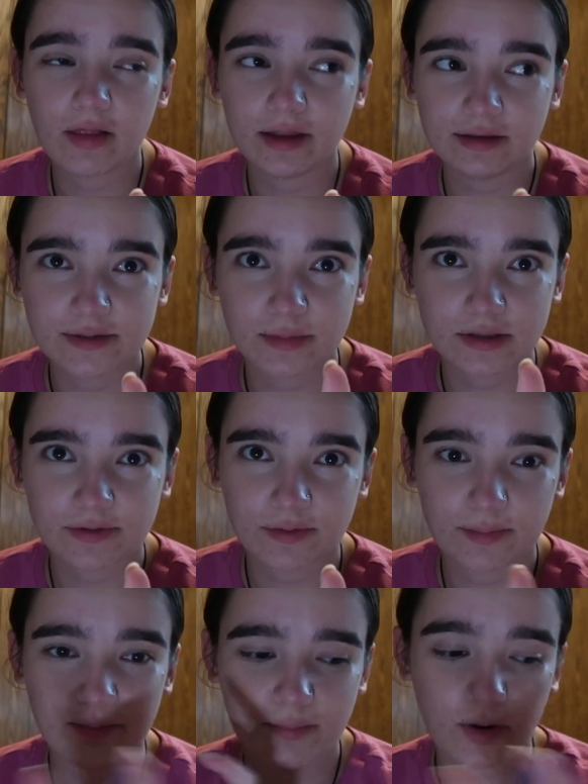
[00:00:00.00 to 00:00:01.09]
like this much of
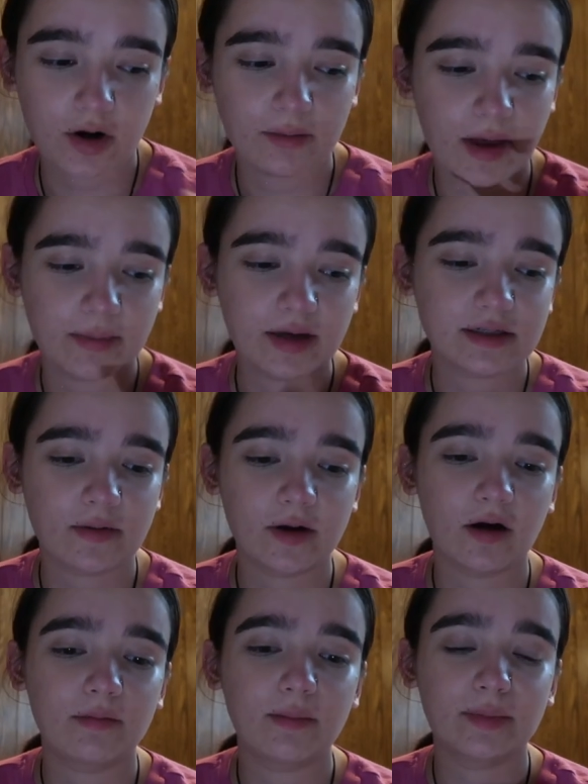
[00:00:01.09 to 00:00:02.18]
the bottom hemming is coming
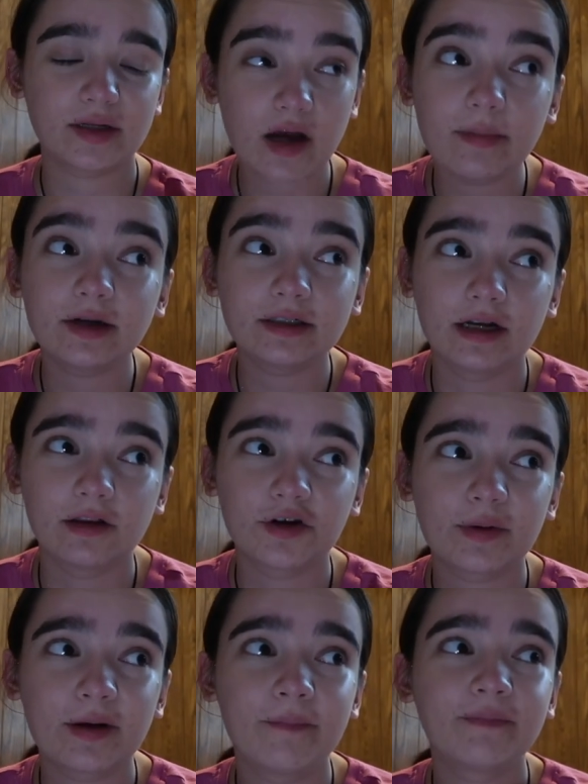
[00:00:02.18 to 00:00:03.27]
out. But it's coming undone a
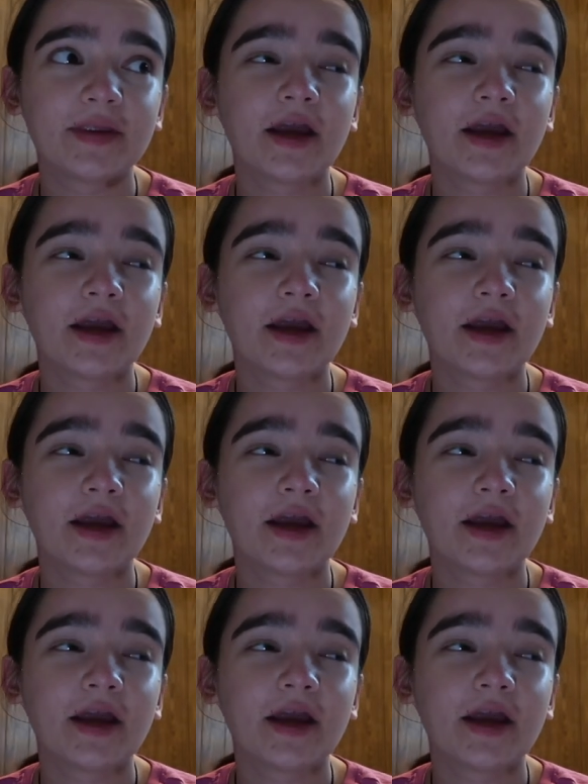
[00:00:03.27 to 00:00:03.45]
little bit.